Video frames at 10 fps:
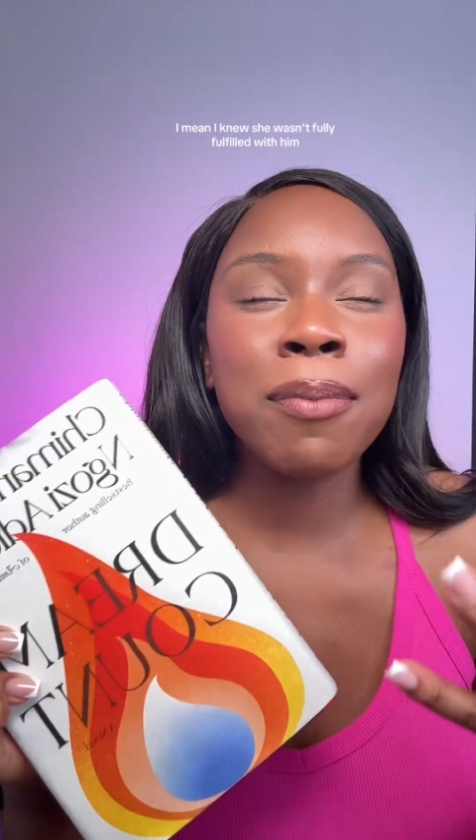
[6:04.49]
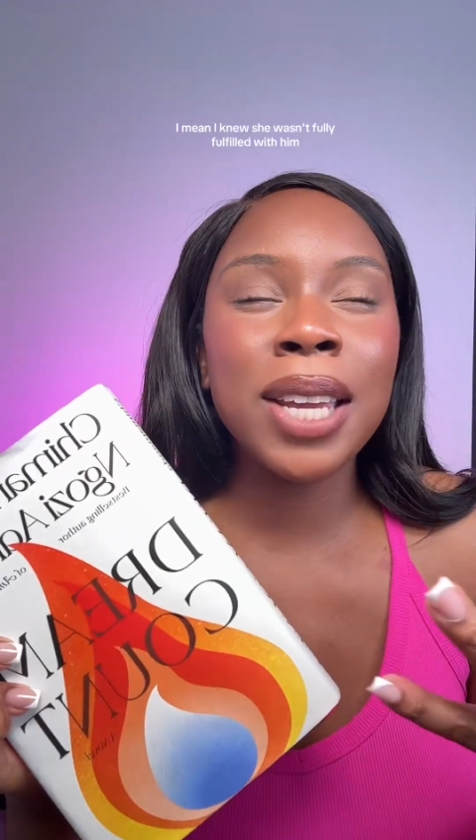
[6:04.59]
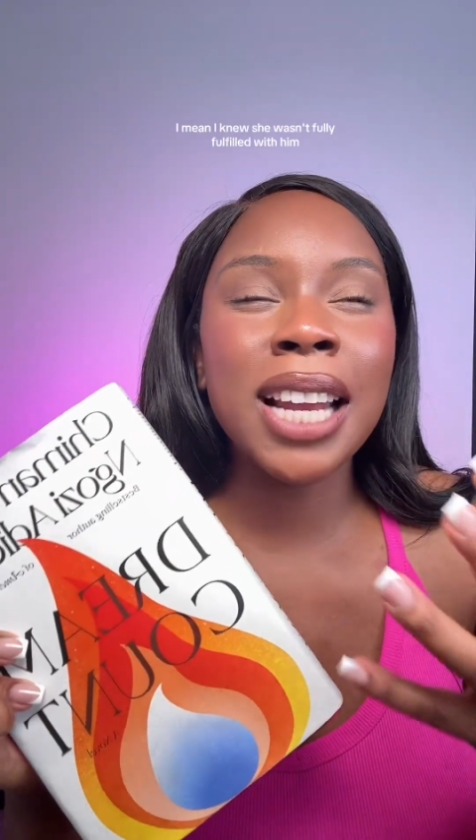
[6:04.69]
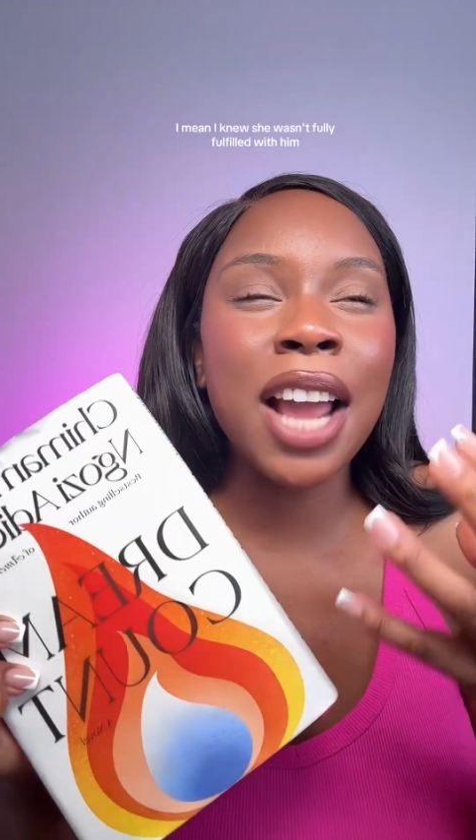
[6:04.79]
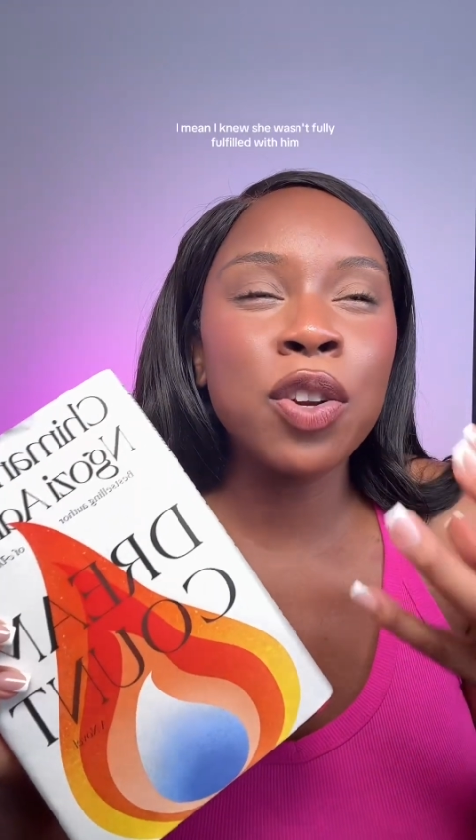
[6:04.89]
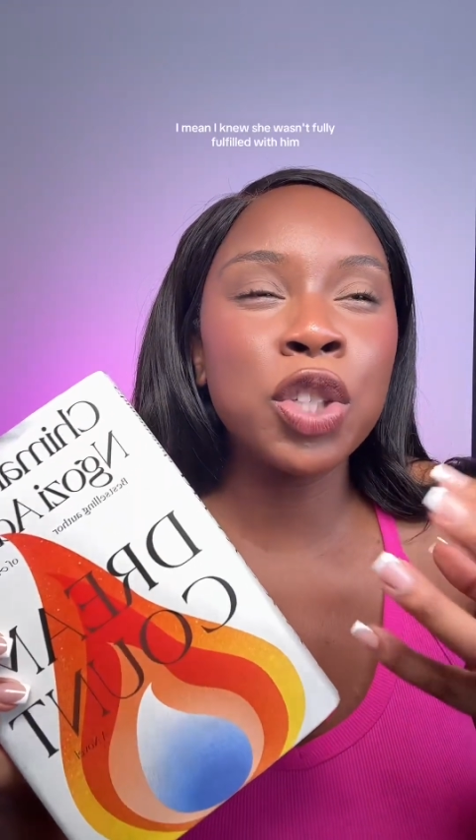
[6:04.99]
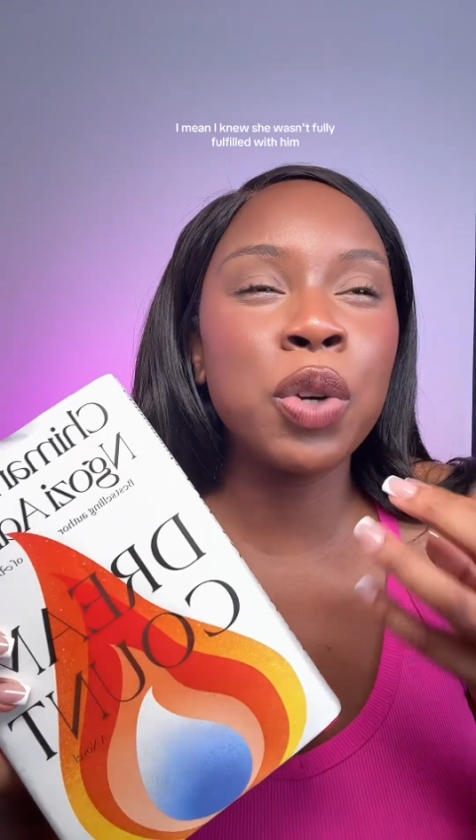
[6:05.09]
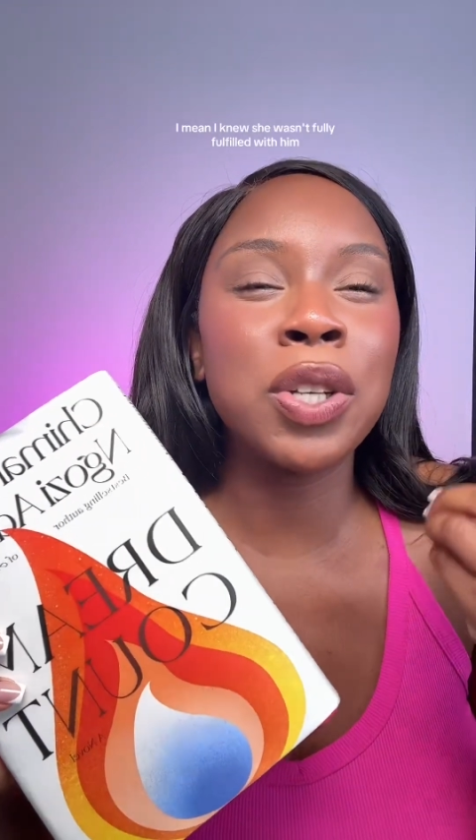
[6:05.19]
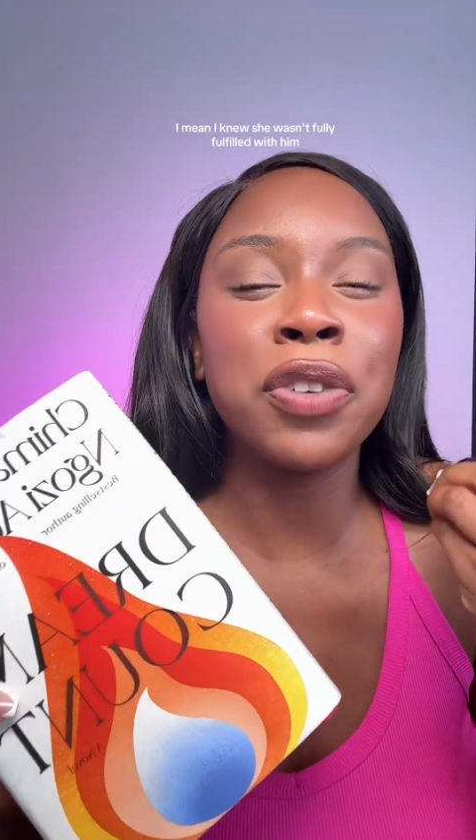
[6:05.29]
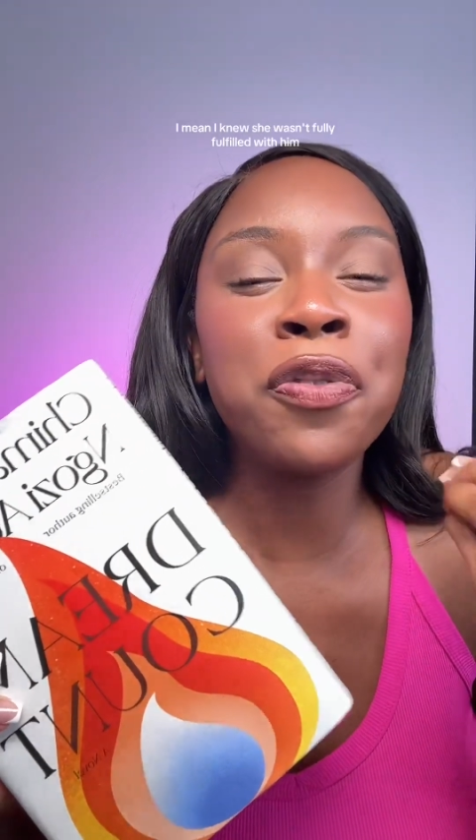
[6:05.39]
I mean, I knew
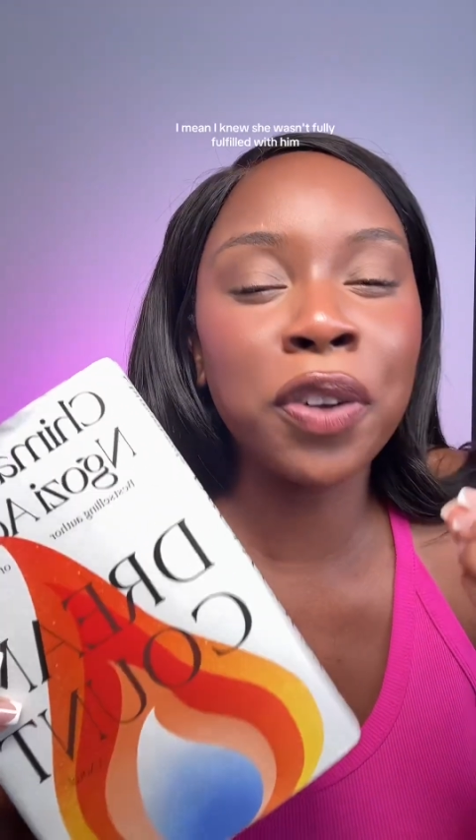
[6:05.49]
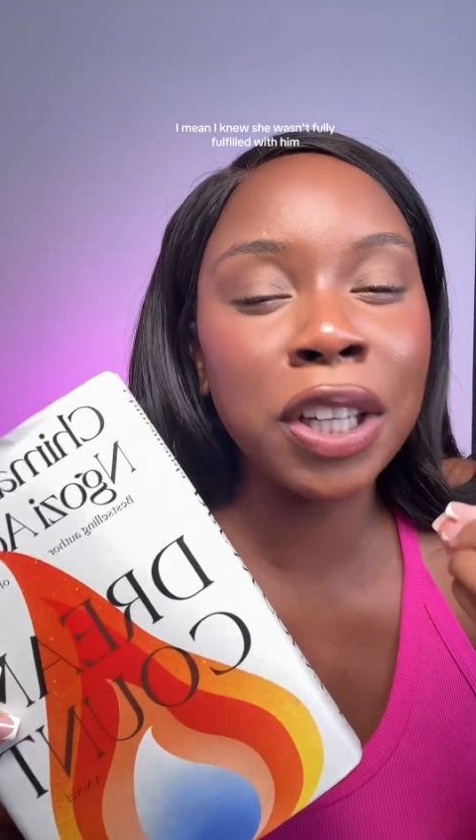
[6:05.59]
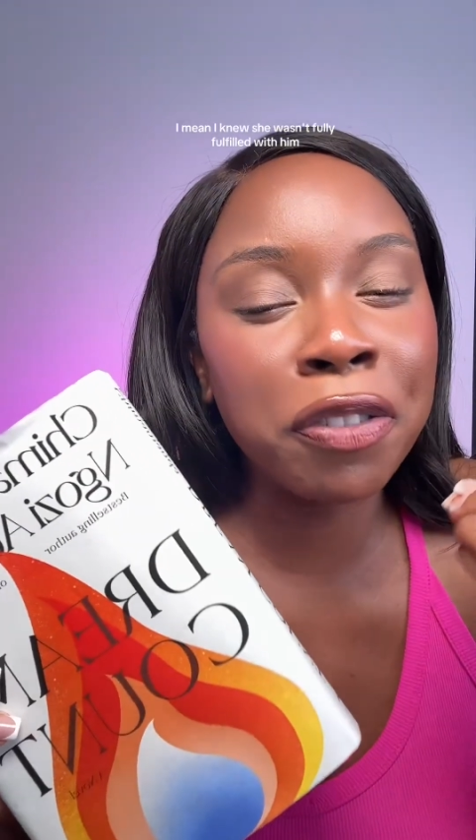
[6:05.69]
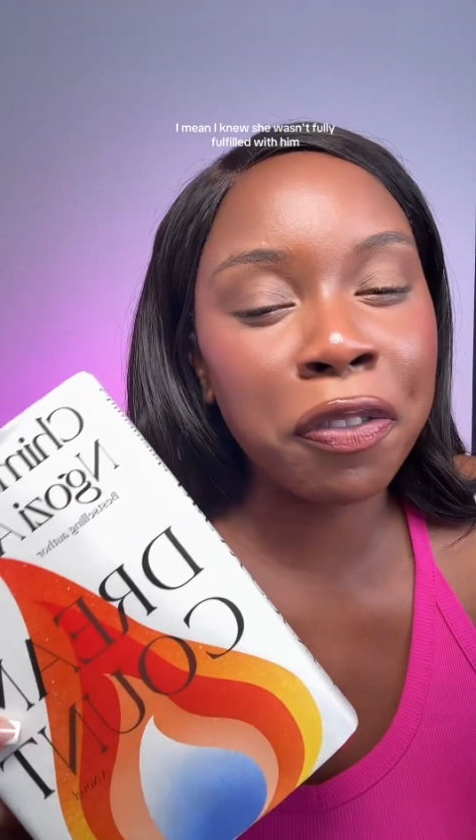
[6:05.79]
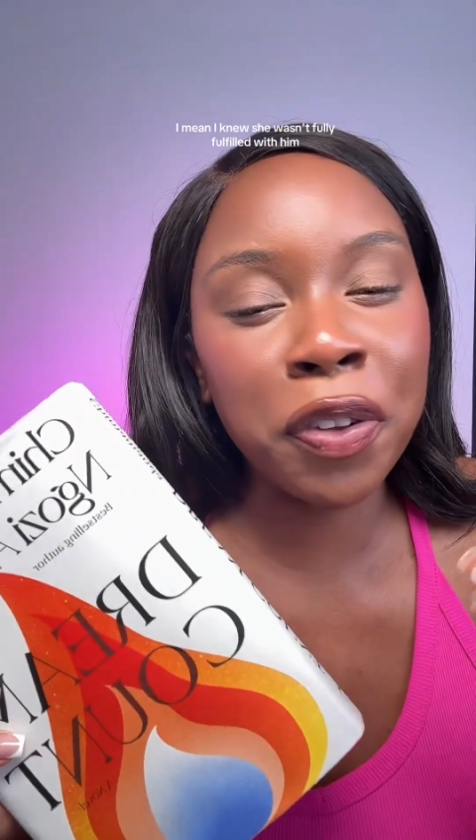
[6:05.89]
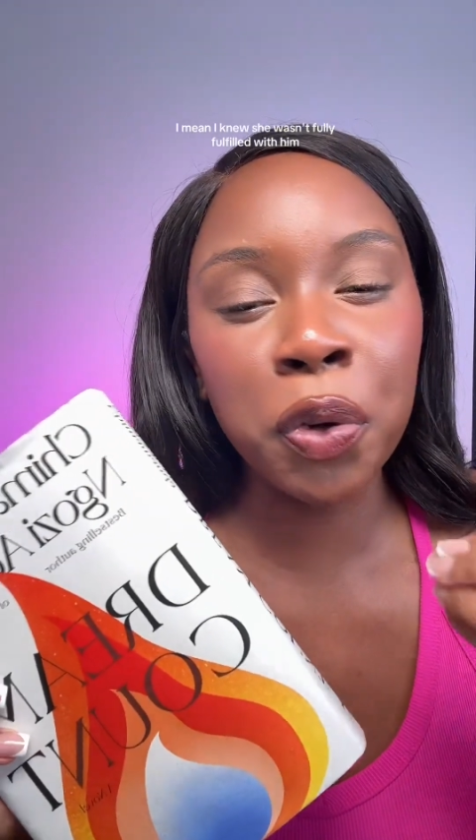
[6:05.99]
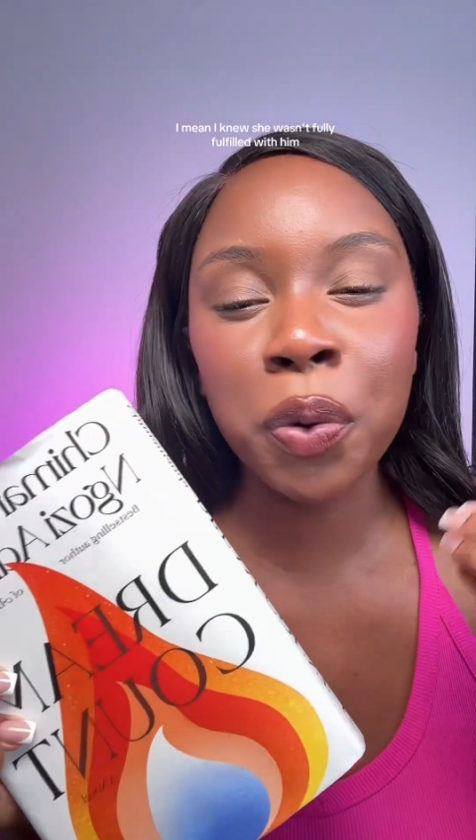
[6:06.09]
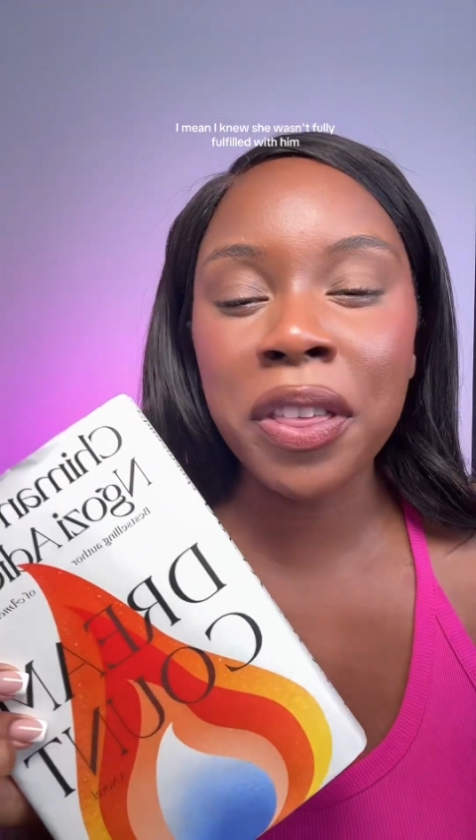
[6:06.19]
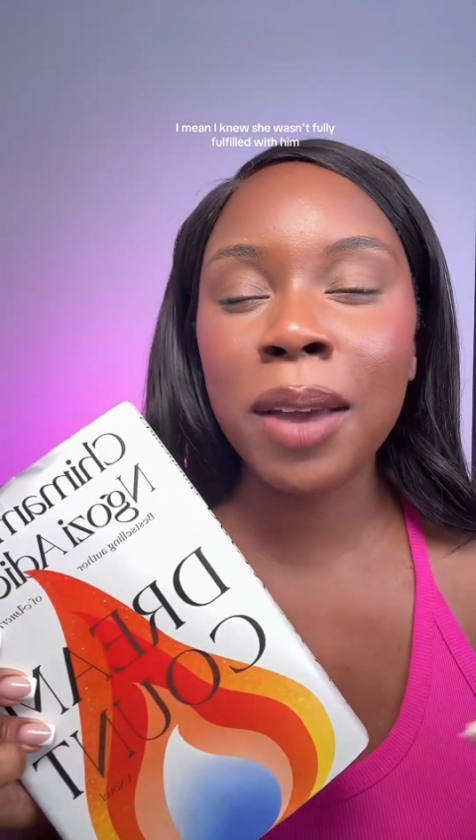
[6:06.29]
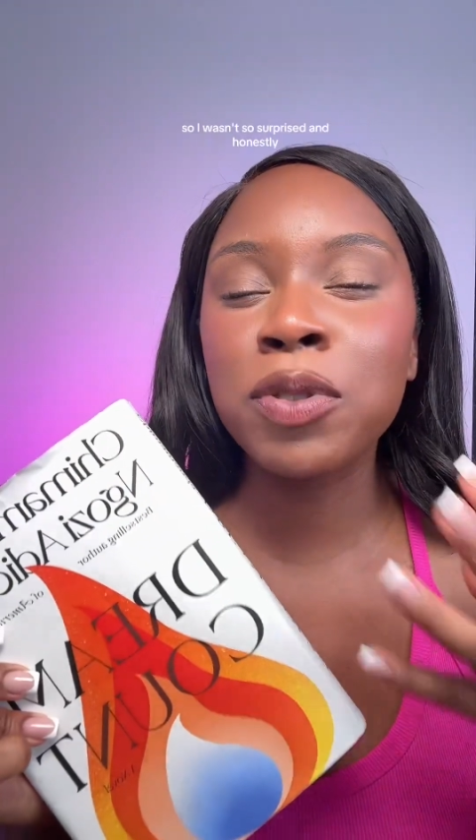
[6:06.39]
she wasn't fully fulfilled
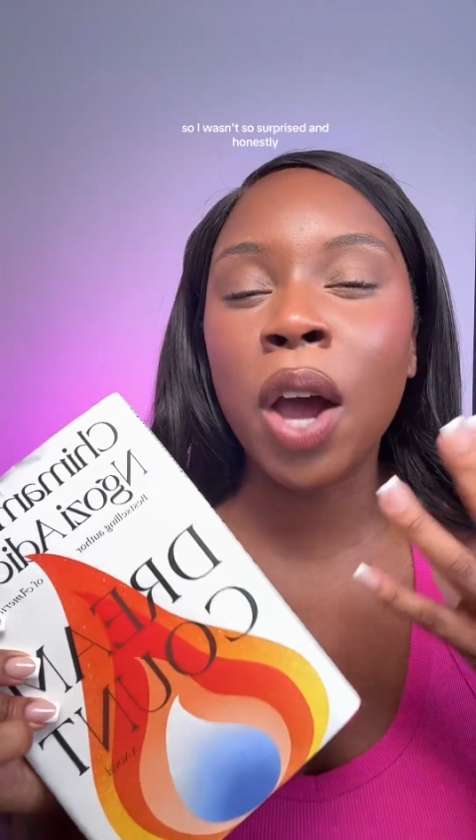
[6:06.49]
with him,